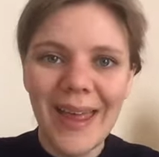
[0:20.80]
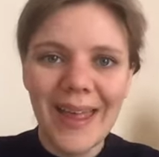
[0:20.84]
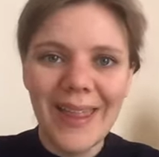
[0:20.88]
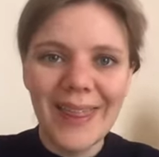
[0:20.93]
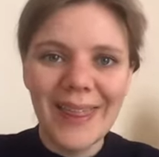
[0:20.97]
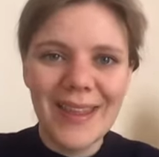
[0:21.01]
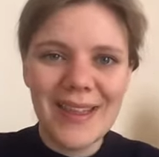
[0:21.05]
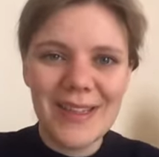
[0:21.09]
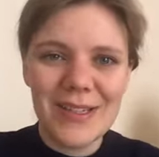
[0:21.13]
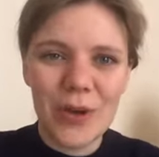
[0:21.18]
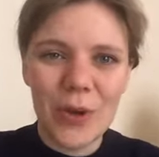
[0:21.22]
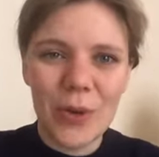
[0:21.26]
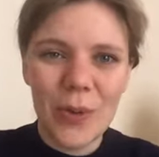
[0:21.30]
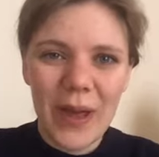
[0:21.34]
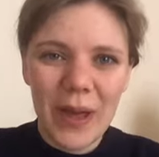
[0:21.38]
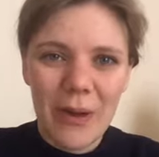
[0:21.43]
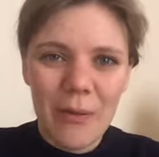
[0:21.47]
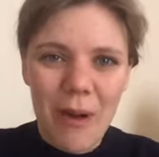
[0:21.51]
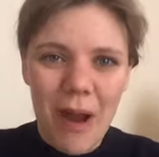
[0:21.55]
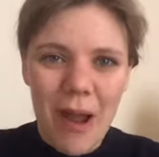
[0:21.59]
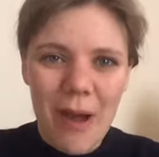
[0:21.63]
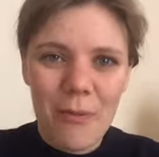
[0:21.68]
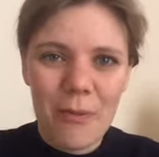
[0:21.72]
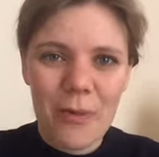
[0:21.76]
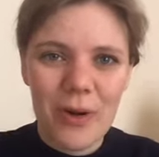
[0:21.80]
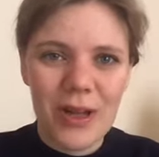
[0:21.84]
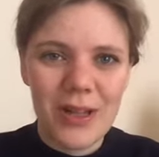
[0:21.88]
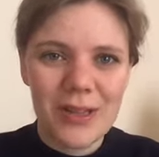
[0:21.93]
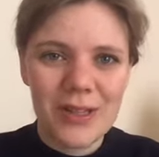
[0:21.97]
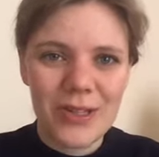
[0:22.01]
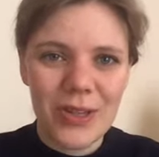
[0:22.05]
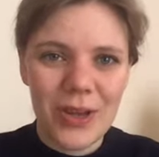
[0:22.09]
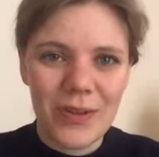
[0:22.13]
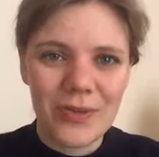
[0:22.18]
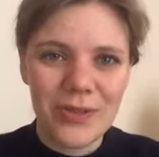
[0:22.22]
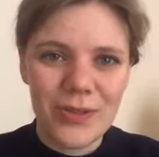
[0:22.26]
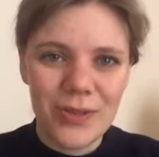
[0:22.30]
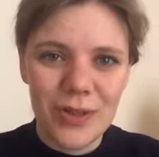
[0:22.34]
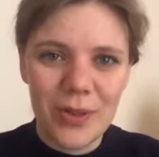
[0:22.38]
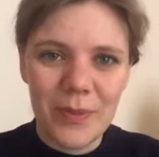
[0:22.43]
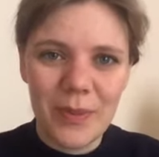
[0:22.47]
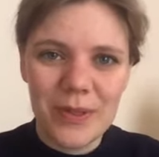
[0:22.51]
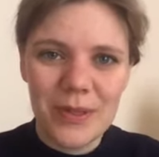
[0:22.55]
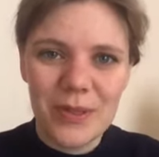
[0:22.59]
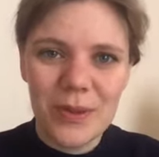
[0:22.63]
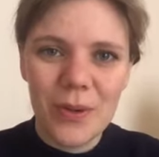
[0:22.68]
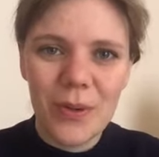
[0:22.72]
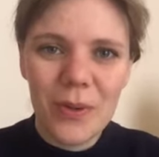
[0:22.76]
These are quick write words, so you have to do them
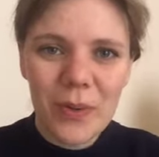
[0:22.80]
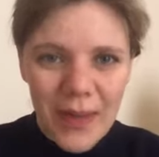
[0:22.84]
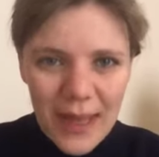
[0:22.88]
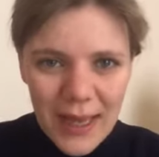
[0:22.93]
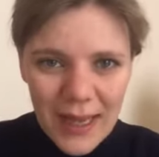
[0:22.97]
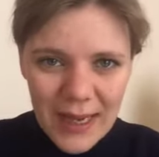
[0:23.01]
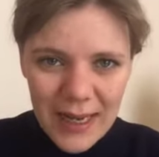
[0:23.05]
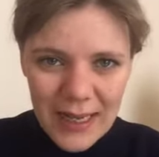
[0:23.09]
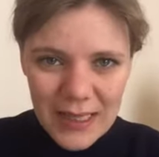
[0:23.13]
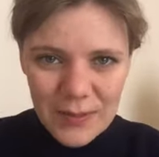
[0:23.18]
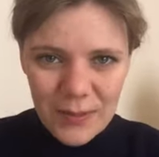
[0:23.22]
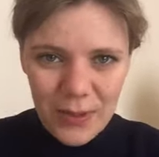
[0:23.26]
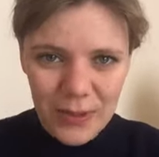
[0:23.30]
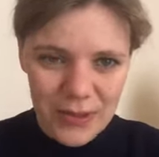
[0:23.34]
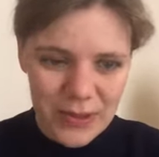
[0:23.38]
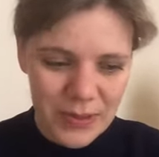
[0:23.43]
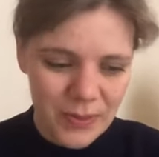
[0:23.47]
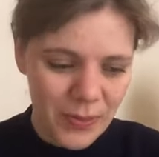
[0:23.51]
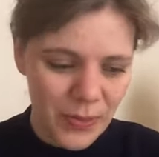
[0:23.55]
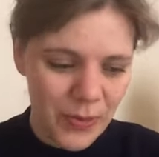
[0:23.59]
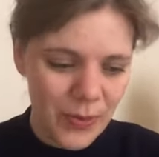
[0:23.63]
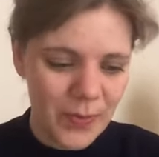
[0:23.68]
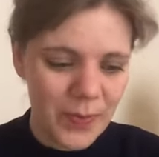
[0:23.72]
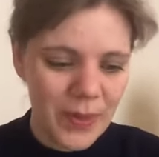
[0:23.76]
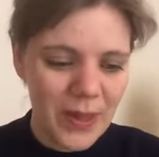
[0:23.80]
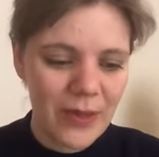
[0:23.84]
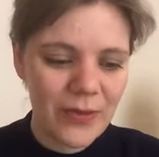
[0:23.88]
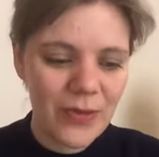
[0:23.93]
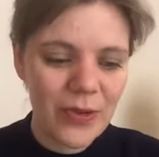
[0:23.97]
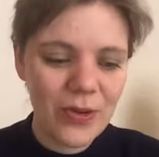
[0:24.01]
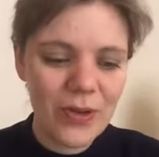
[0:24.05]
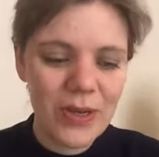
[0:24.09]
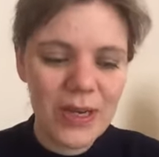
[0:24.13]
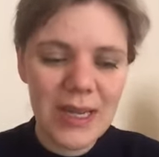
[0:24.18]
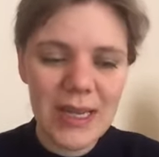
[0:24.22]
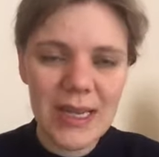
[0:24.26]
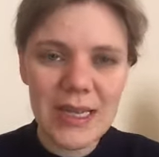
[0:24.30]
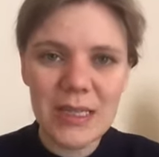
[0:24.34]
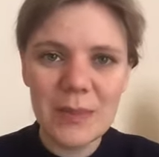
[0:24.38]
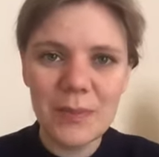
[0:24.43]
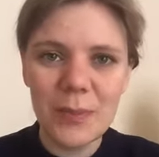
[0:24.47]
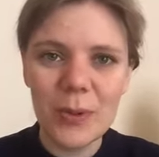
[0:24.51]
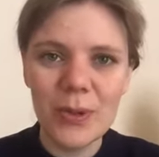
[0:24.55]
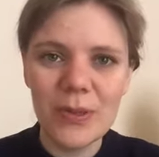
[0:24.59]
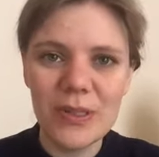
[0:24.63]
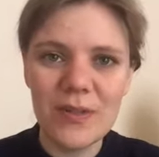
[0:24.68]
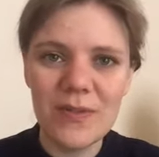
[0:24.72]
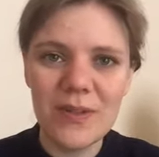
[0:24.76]
as quickly as possible. If you need to
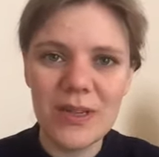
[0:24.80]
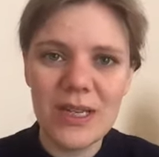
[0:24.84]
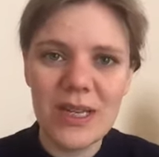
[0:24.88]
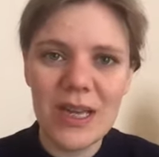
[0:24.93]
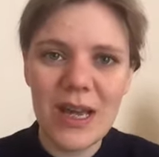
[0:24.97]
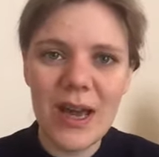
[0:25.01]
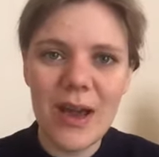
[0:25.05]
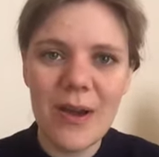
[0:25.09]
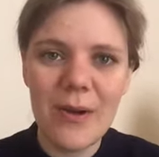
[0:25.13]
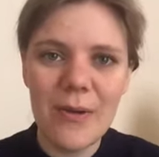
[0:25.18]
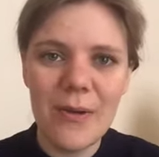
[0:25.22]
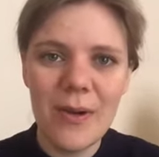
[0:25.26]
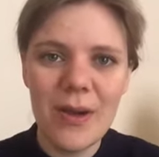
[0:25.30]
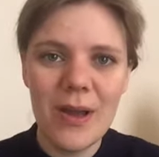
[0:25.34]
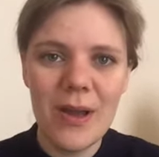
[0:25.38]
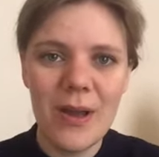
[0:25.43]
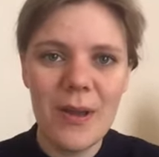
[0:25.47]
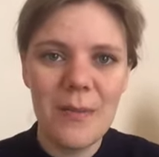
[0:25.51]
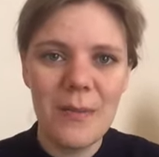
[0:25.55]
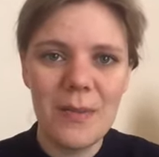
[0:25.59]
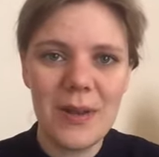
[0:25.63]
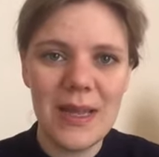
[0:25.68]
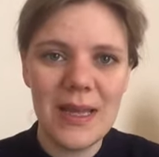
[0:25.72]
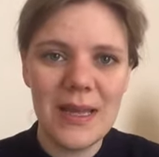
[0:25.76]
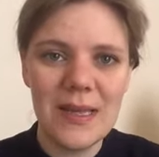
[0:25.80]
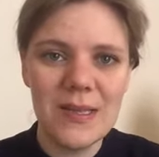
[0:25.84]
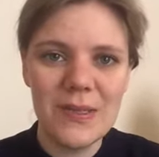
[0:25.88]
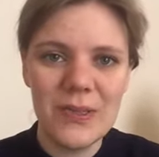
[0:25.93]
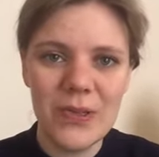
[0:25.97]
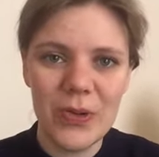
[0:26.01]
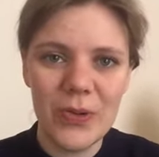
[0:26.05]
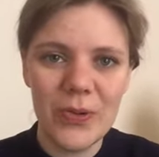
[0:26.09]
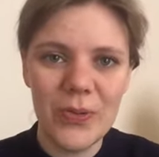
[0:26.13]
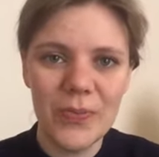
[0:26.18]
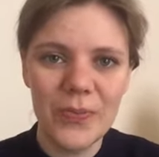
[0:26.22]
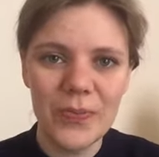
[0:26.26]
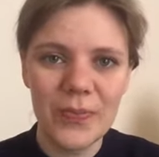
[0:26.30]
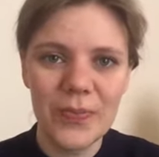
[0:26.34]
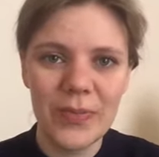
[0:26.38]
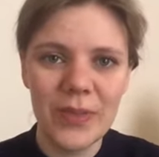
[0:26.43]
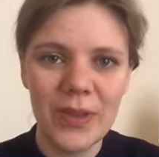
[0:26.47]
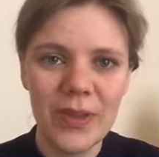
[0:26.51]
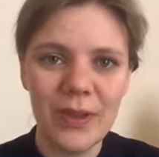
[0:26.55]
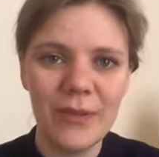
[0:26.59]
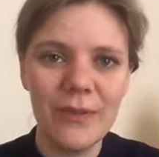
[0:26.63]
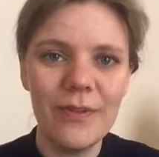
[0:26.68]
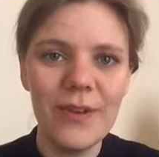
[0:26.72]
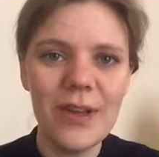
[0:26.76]
pause the video, please do.
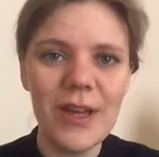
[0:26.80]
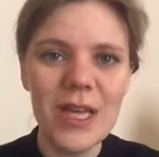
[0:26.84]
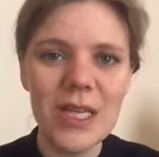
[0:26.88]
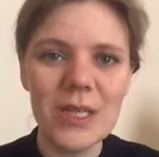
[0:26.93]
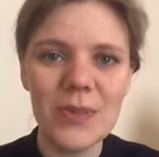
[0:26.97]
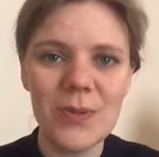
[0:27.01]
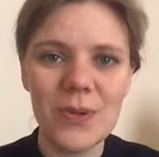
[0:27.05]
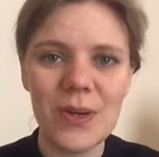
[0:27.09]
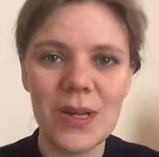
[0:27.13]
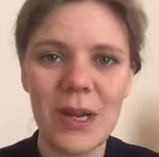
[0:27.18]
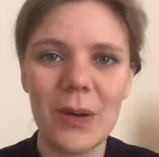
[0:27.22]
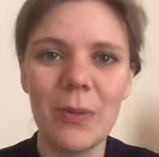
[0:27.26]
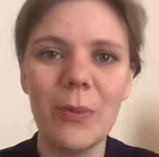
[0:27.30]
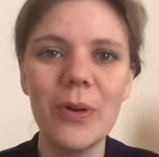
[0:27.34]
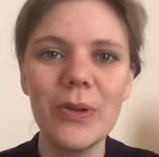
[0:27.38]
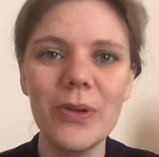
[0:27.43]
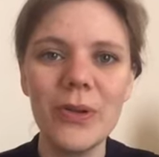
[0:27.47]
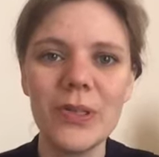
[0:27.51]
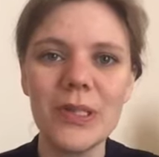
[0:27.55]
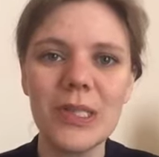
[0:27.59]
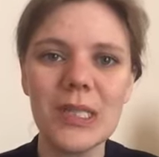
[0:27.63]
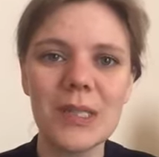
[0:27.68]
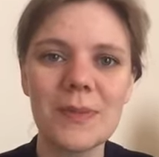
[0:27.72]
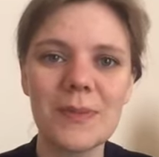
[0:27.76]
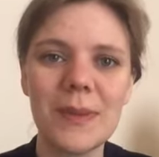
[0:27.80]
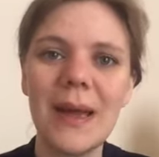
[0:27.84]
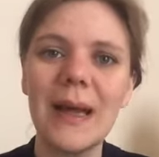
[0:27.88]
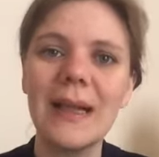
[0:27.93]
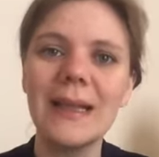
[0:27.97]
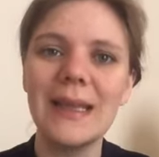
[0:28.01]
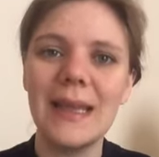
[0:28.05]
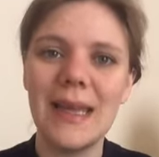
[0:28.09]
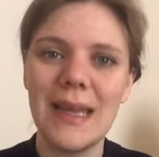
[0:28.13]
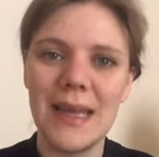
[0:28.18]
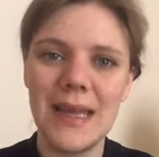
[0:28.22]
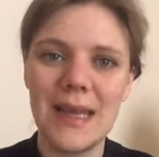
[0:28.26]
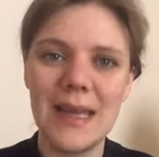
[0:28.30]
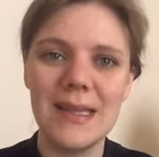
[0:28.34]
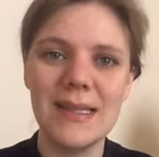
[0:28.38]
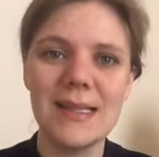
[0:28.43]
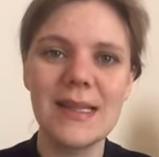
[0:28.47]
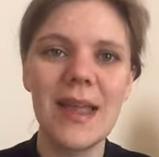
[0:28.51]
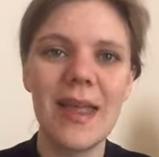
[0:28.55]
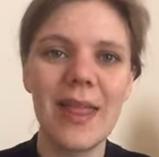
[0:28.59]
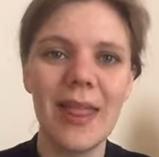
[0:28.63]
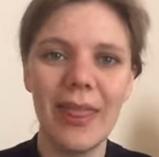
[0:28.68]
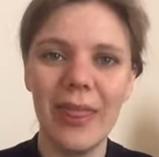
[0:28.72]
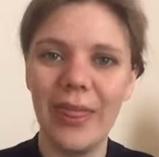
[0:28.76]
The first word I want you to spell is
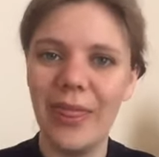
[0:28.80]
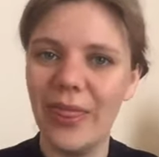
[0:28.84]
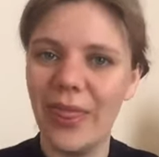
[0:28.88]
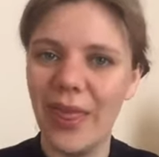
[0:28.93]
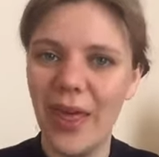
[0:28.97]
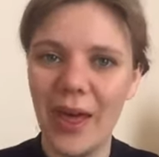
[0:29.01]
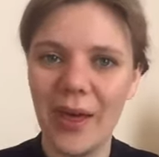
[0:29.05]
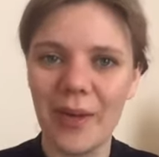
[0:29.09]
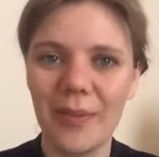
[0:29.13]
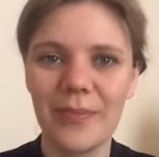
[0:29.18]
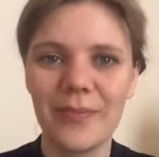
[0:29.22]
the.